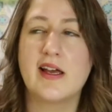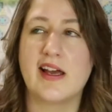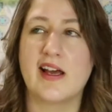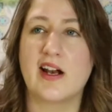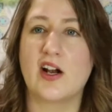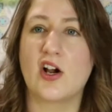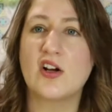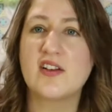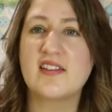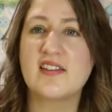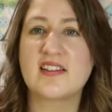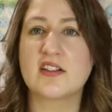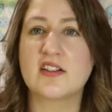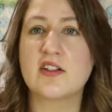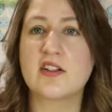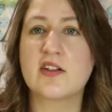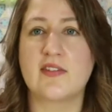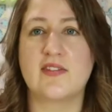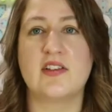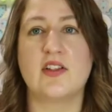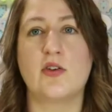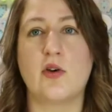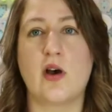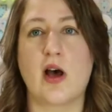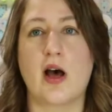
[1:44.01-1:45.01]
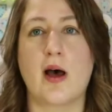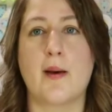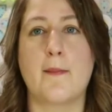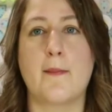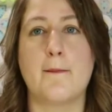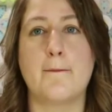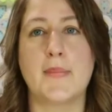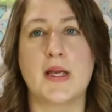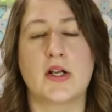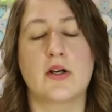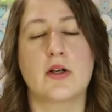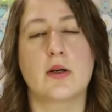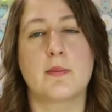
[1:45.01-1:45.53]
it also gives you a
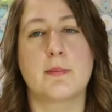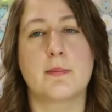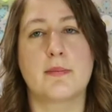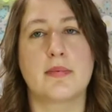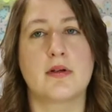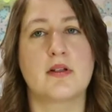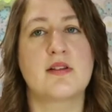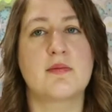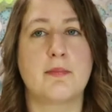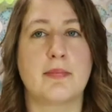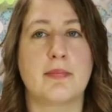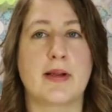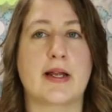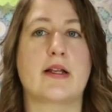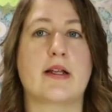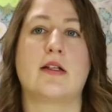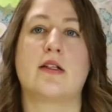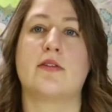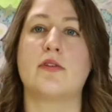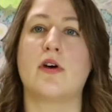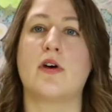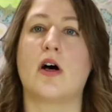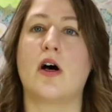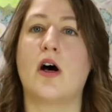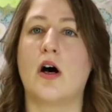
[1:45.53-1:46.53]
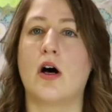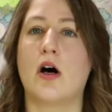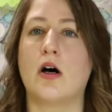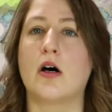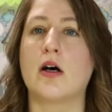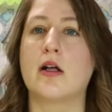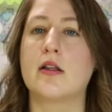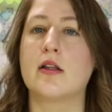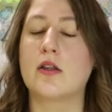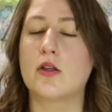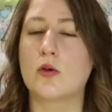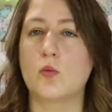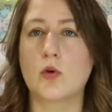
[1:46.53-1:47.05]
bigger perspective
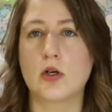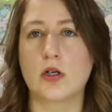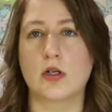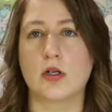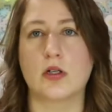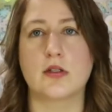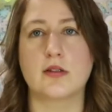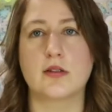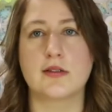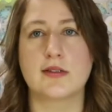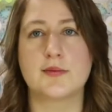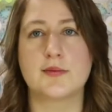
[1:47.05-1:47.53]
on the world.